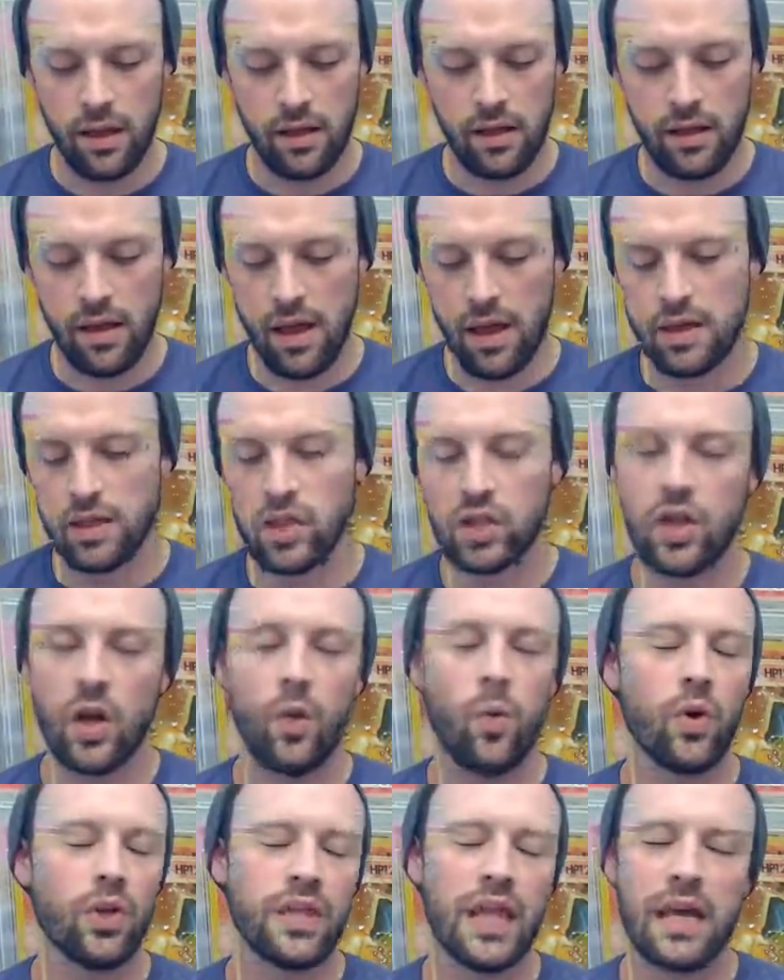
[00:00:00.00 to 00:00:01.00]
I just
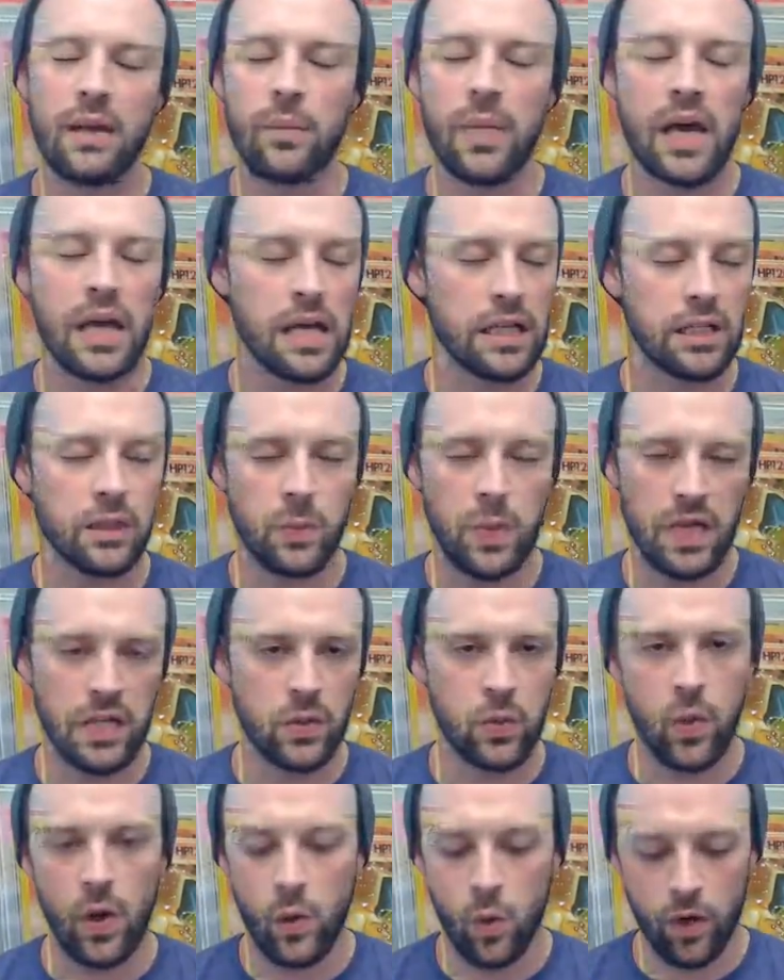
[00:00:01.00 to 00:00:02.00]
don't want that in my
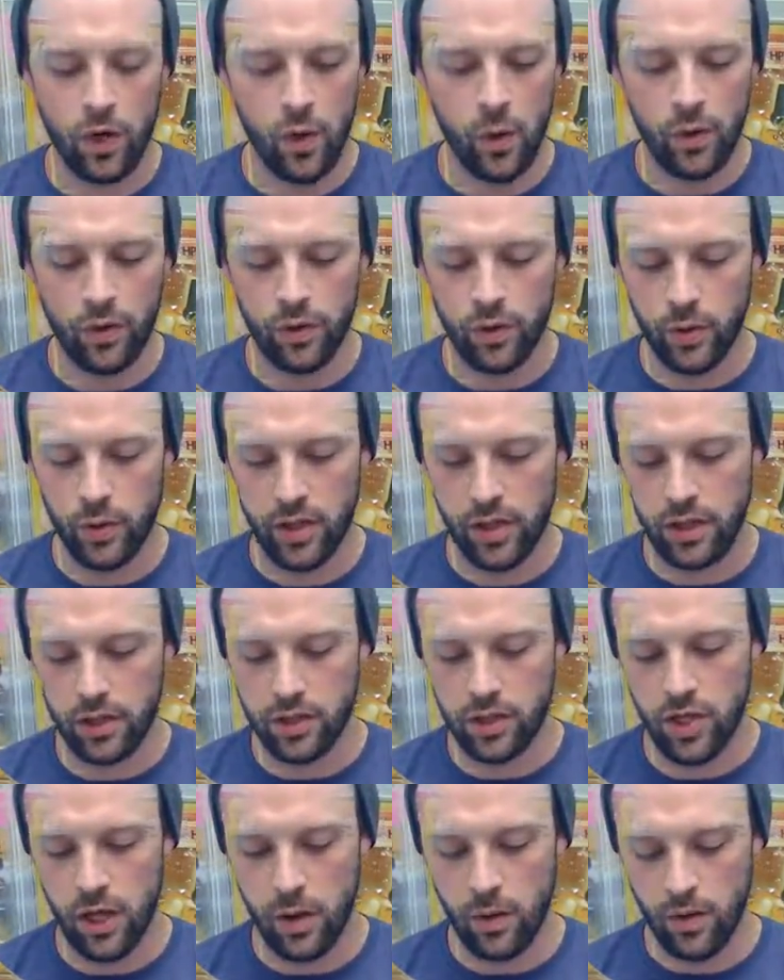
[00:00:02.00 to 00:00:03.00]
headspace while we're going through here.
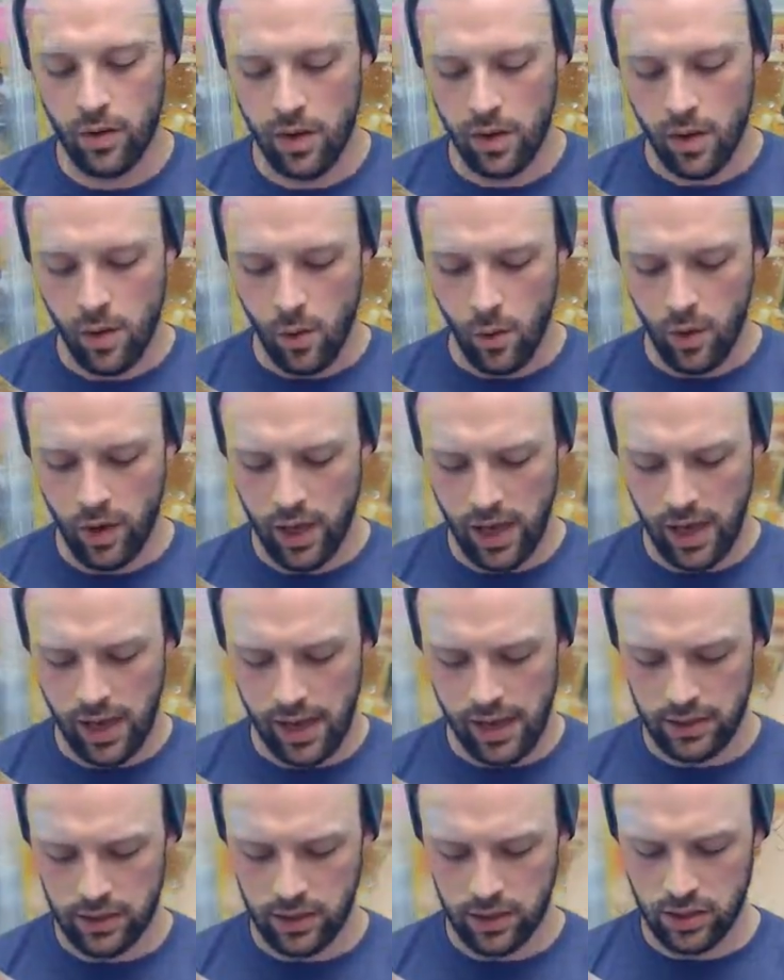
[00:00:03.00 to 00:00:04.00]
So, we got
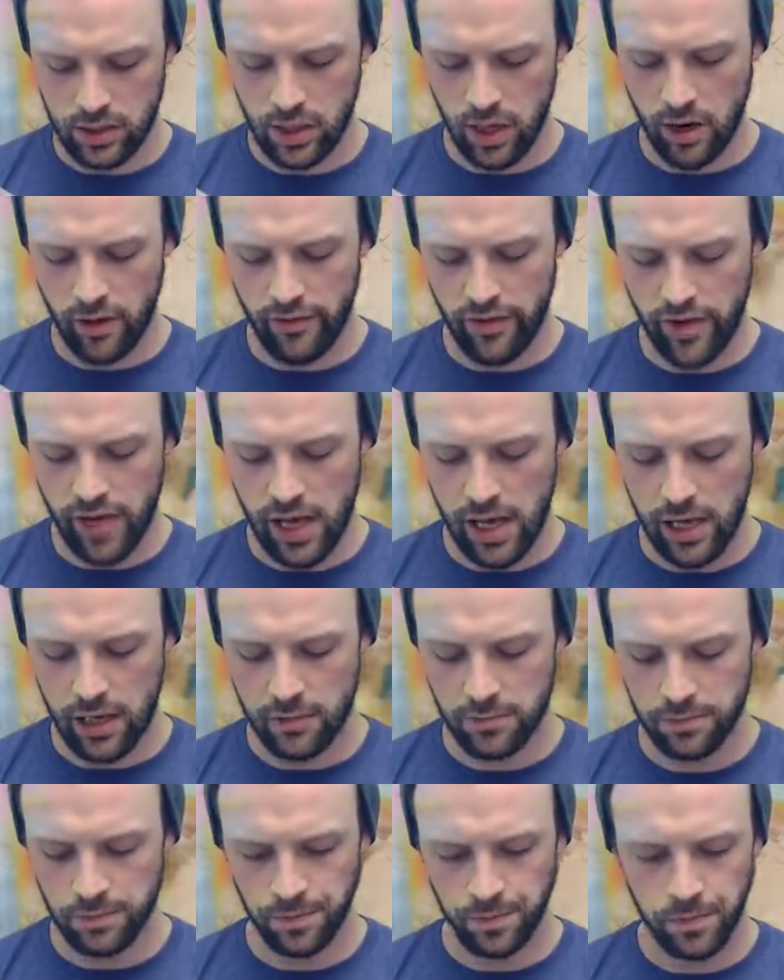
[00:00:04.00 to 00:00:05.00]
a
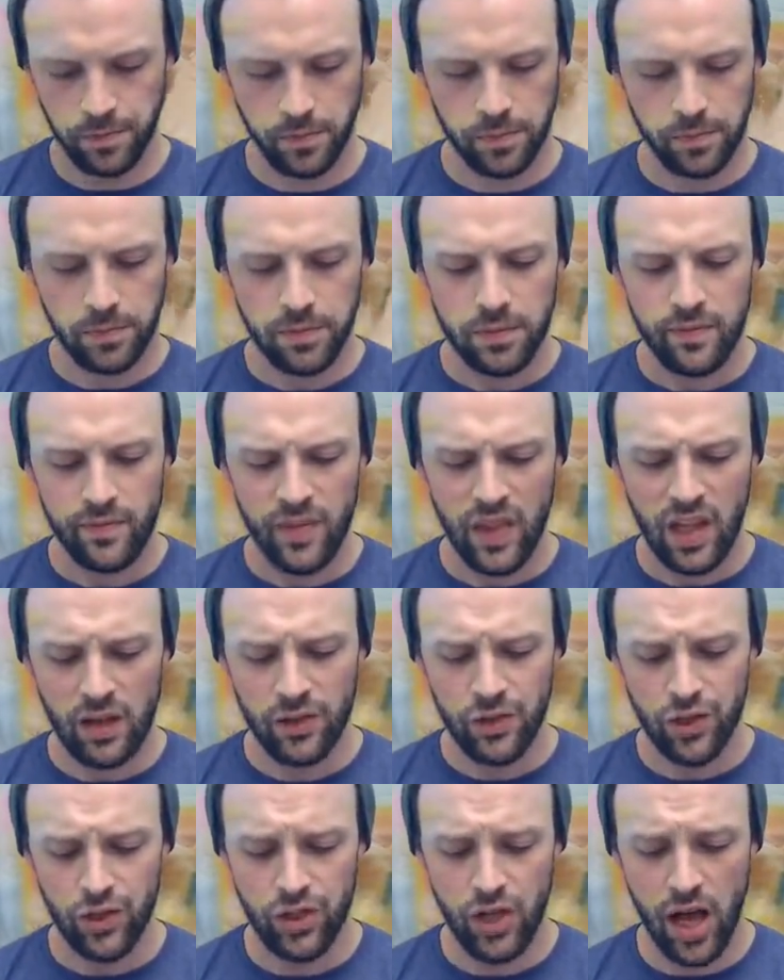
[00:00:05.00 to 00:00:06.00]
Servine,
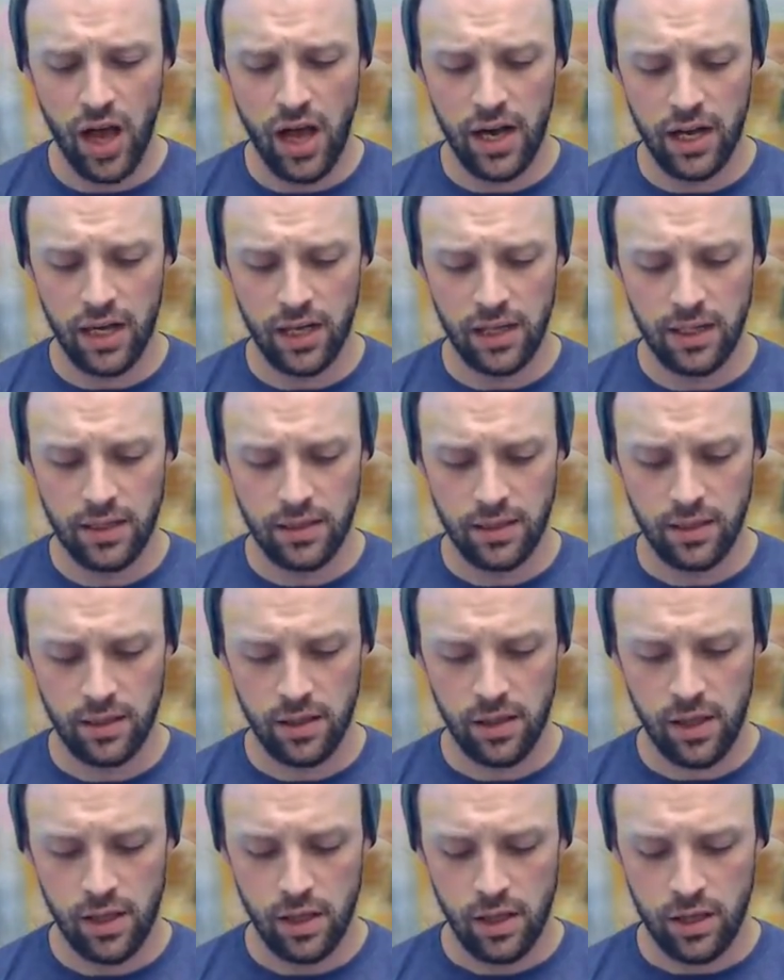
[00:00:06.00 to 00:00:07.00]
Shauna,
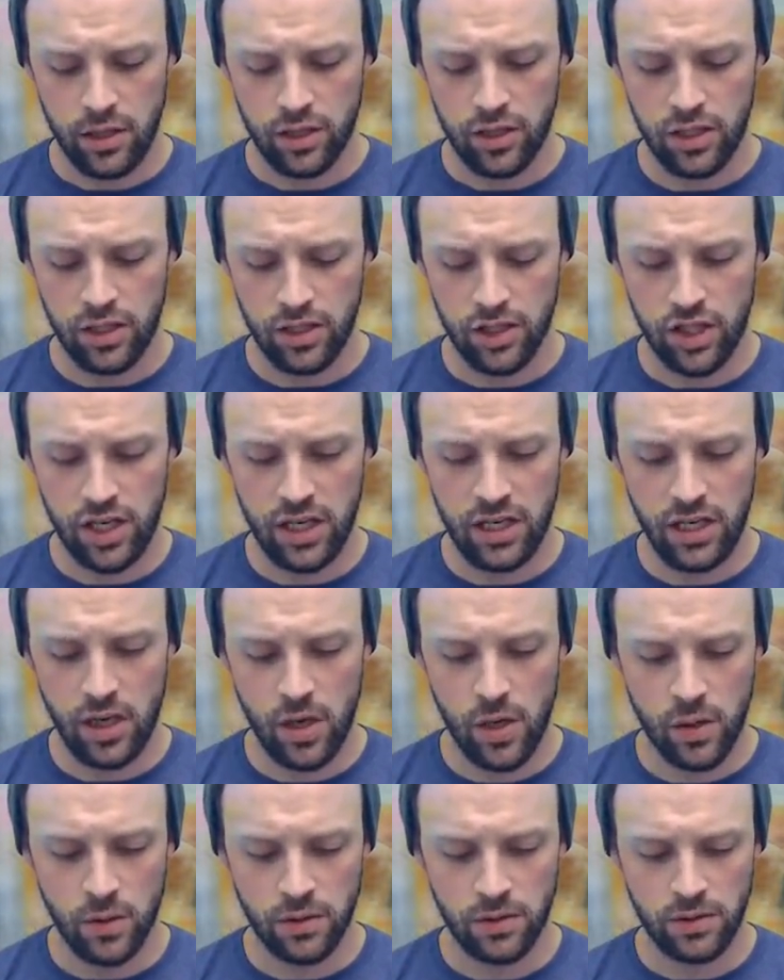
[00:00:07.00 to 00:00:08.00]

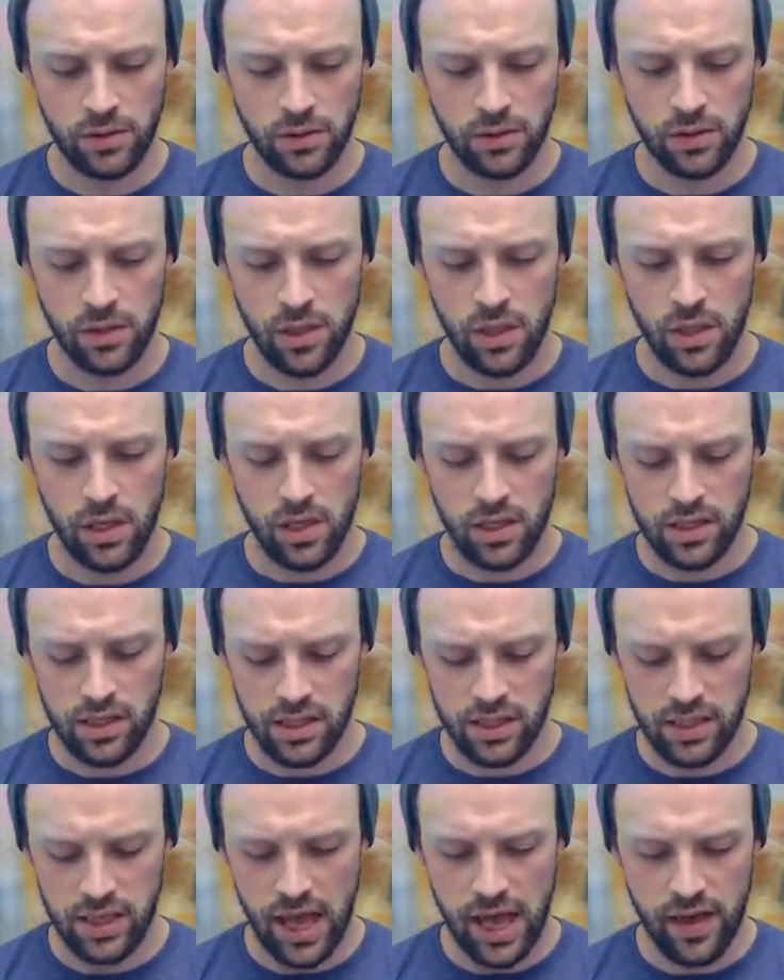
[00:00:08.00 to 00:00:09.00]
Cinccino,
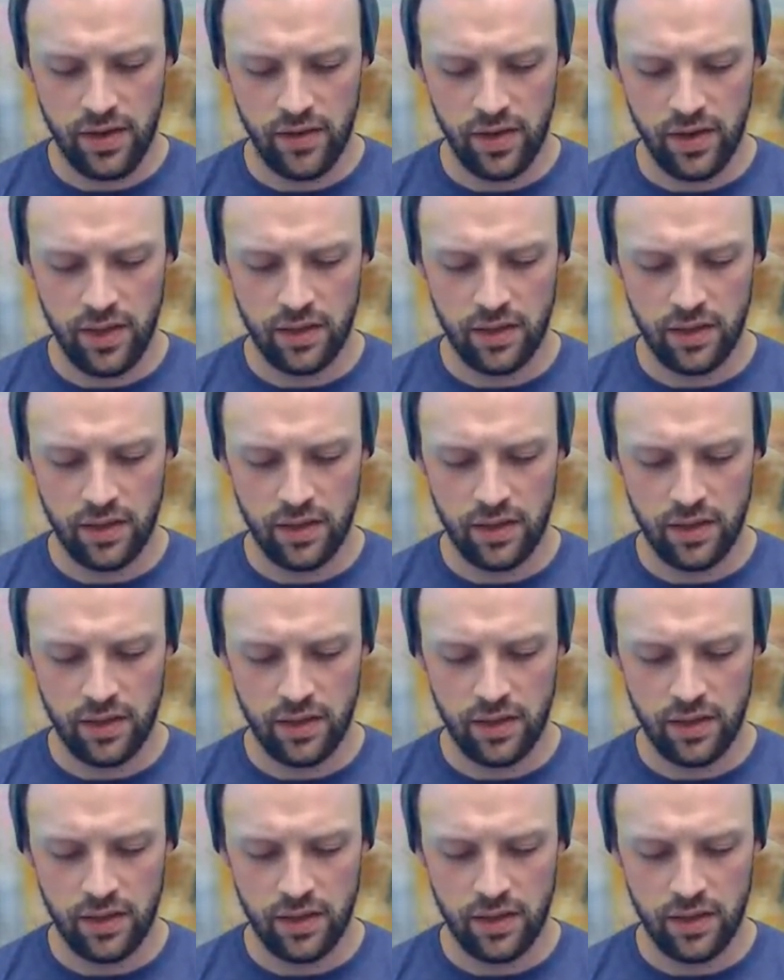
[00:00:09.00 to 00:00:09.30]
Snivy,